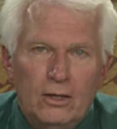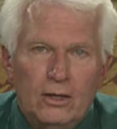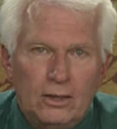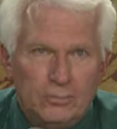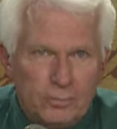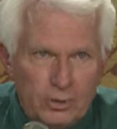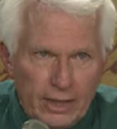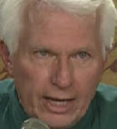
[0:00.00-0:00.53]

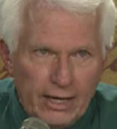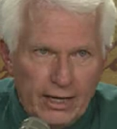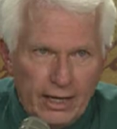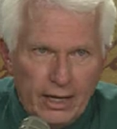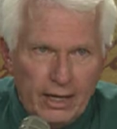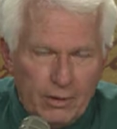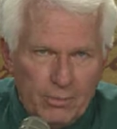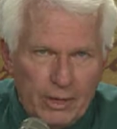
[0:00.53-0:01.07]

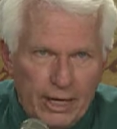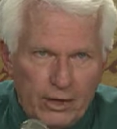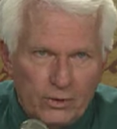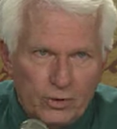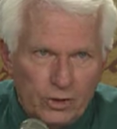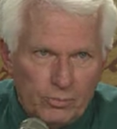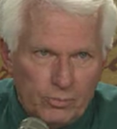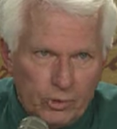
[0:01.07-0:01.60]
complaining about
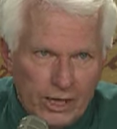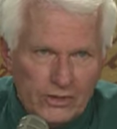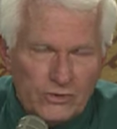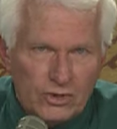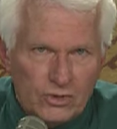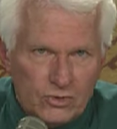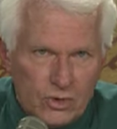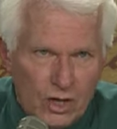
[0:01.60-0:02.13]
her
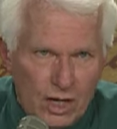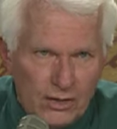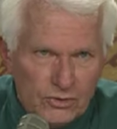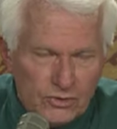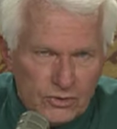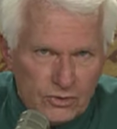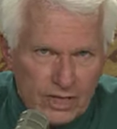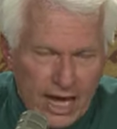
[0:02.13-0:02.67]
presence on
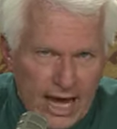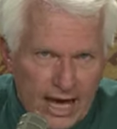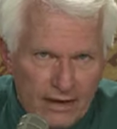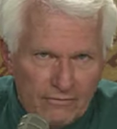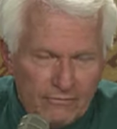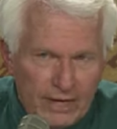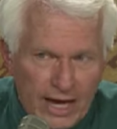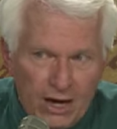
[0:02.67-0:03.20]

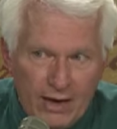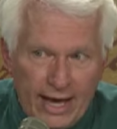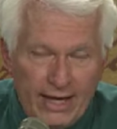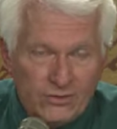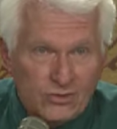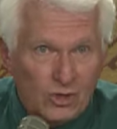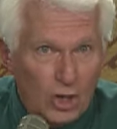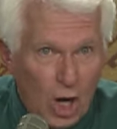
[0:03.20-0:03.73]
staff now
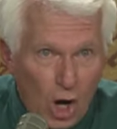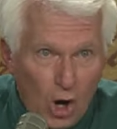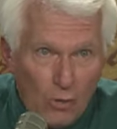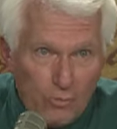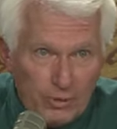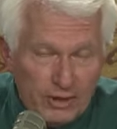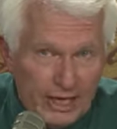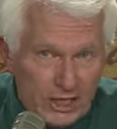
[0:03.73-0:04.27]
as an
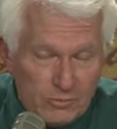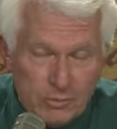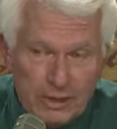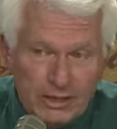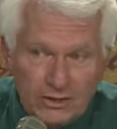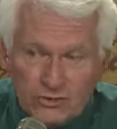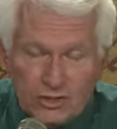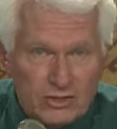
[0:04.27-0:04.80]
open lesbian.
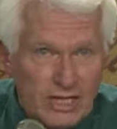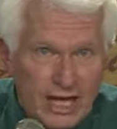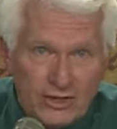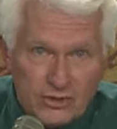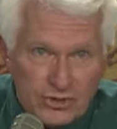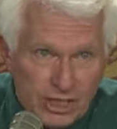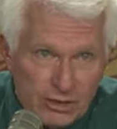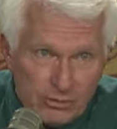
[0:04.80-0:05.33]
This is not a
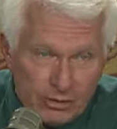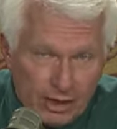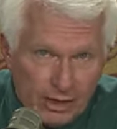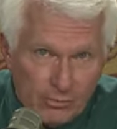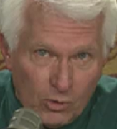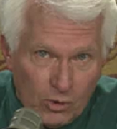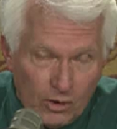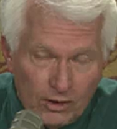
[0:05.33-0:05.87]
secret
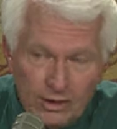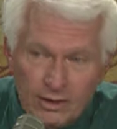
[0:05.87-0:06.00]
anymore.